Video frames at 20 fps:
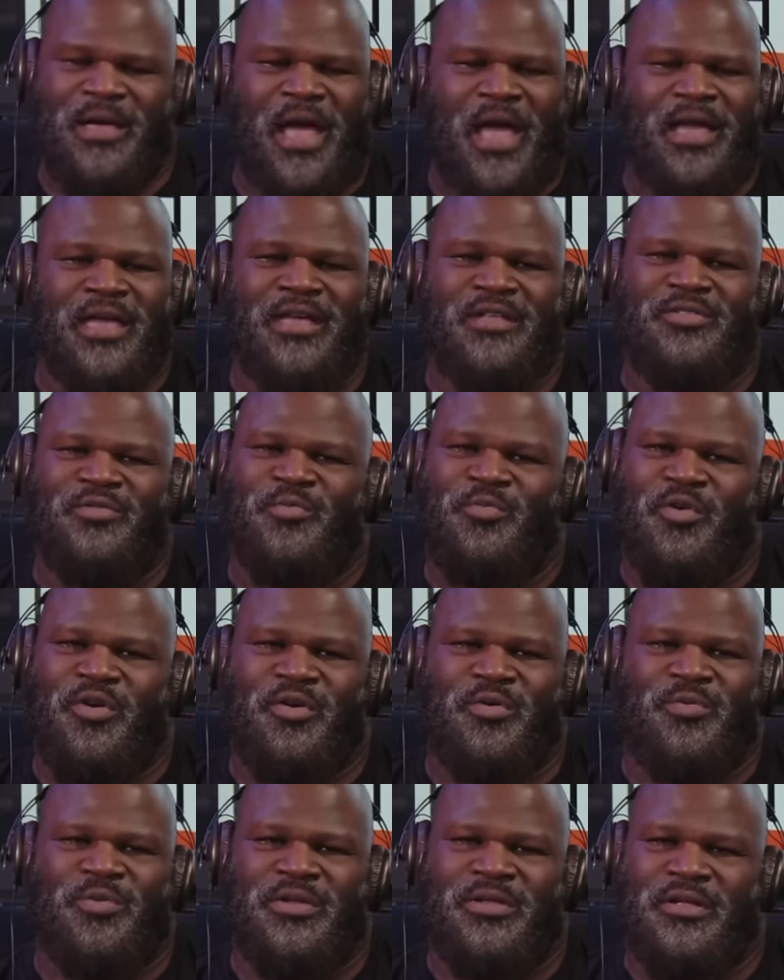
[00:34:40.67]
I get to
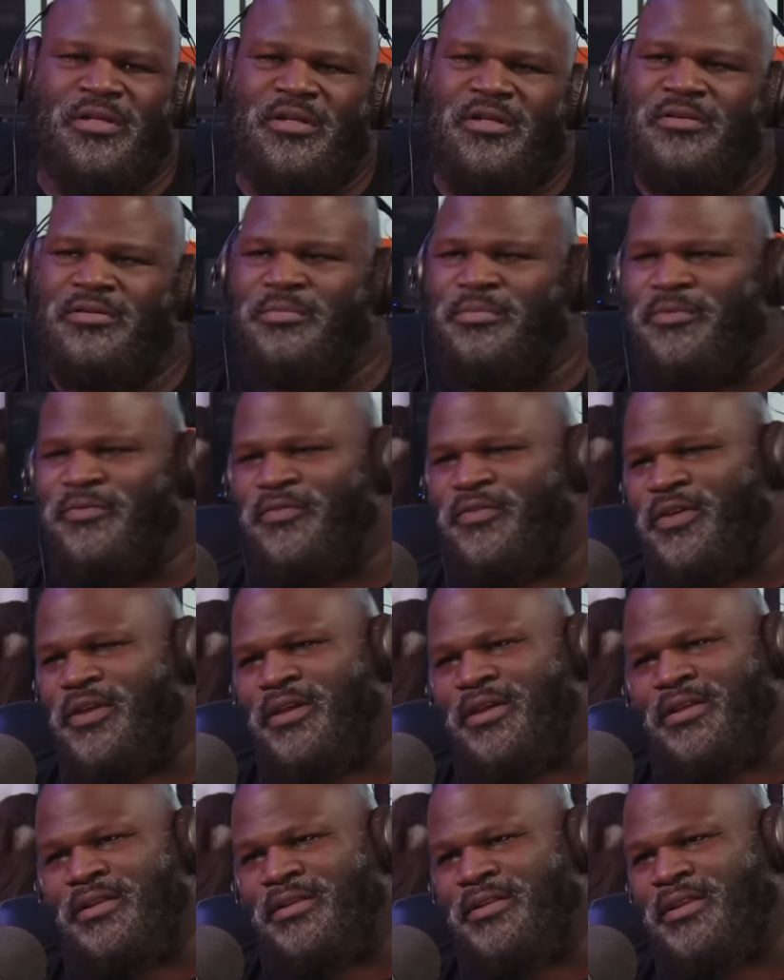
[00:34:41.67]
work with the Ultimate
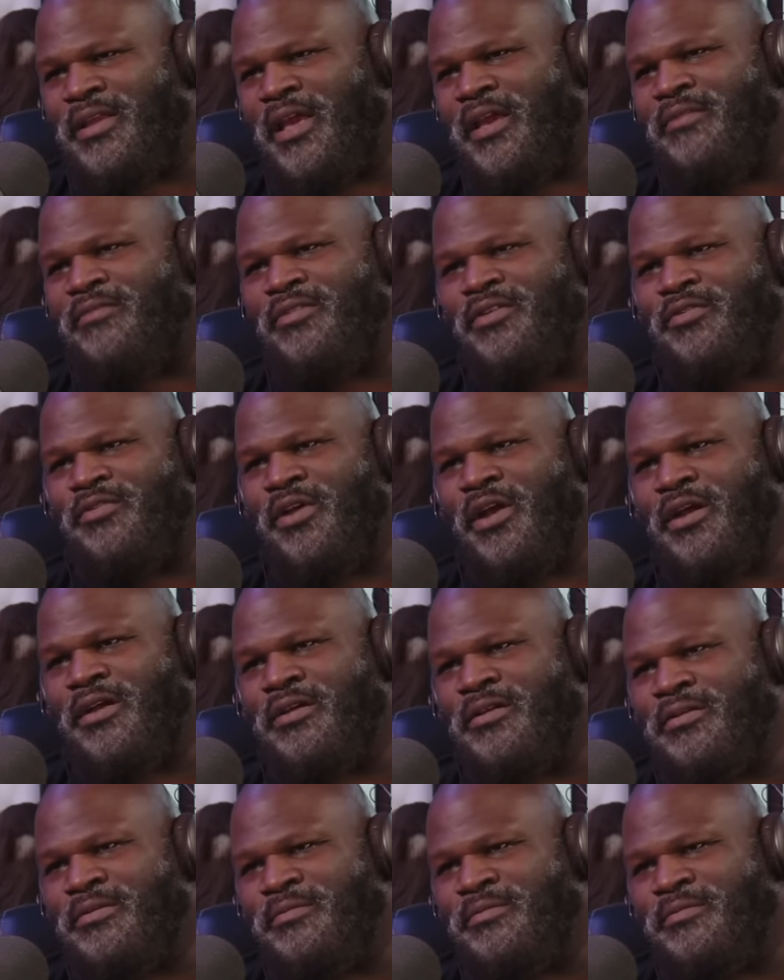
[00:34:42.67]
Fan, Dave LaGreca,